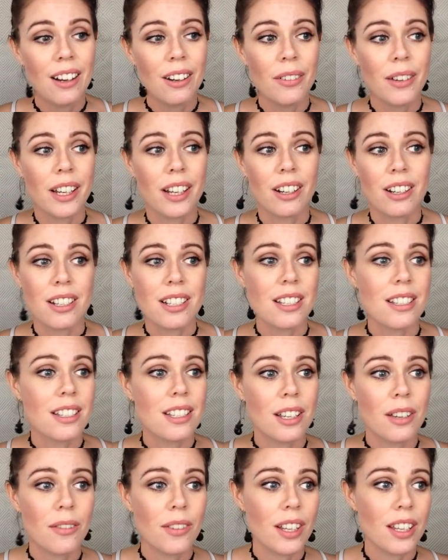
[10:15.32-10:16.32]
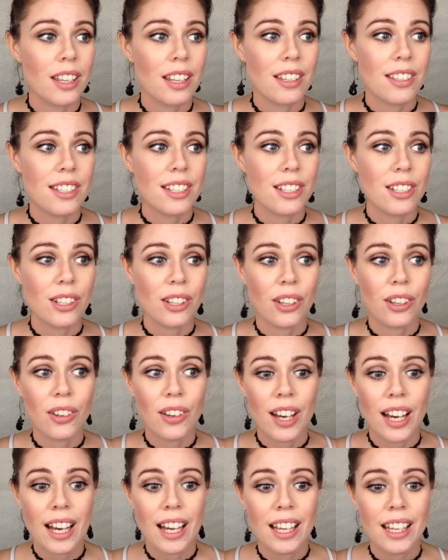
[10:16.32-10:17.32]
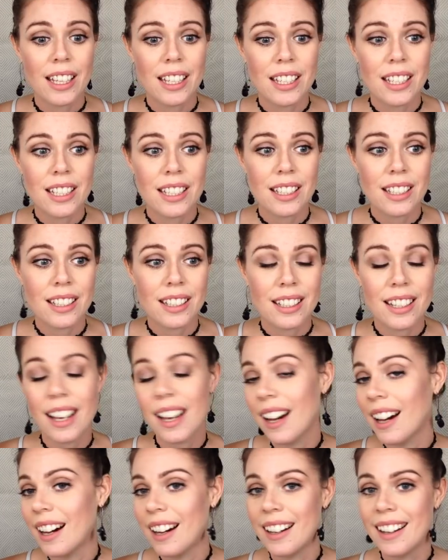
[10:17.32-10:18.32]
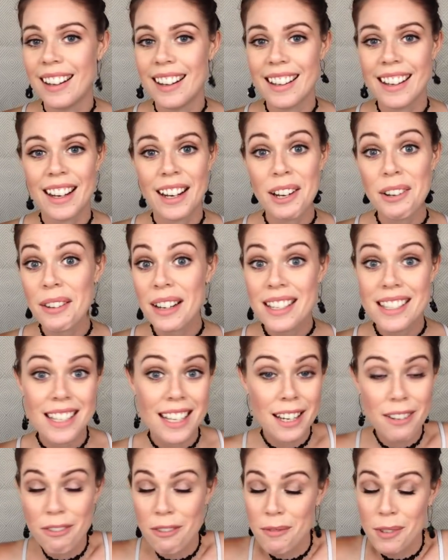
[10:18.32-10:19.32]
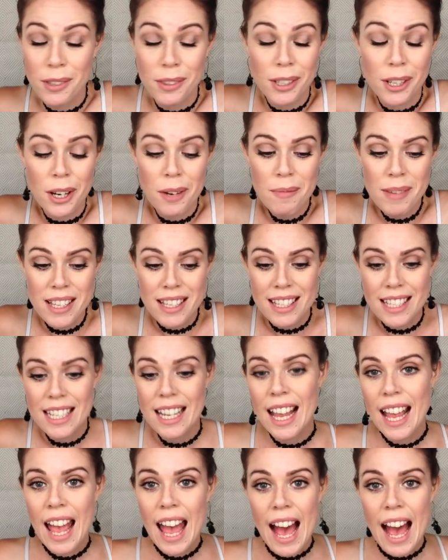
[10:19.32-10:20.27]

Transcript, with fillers: oh my gosh, there's so many things to do. And yeah, I can't wait to hear from you in the comments.